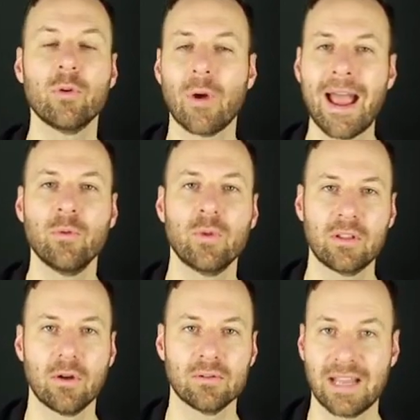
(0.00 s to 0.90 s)
around
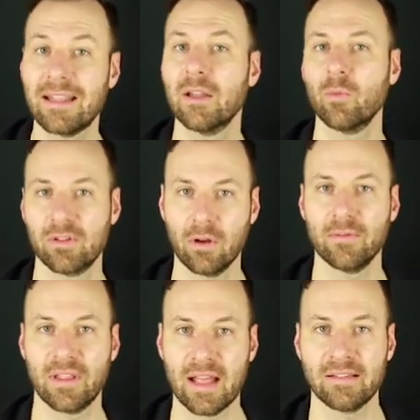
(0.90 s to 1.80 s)
with those and then
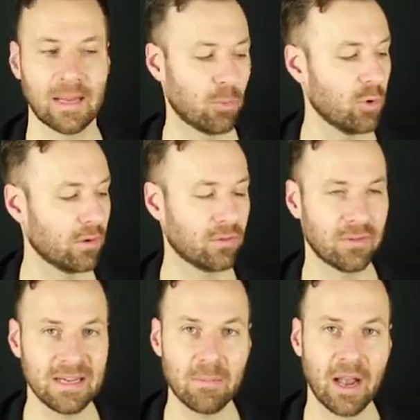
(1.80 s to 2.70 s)
resolve to that same chord. So
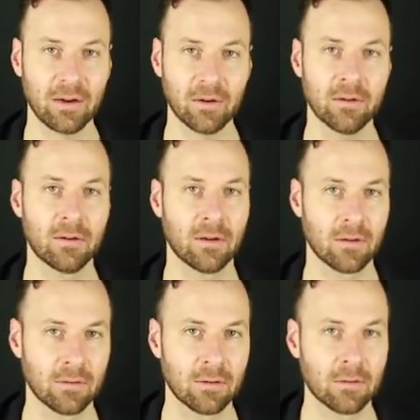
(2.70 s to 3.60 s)
D minor,
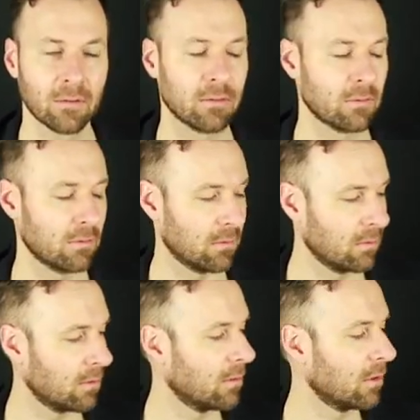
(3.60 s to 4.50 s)

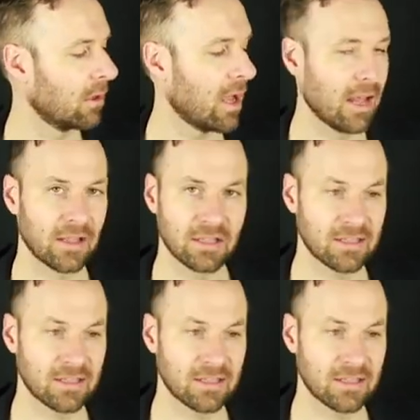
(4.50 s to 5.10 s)
and then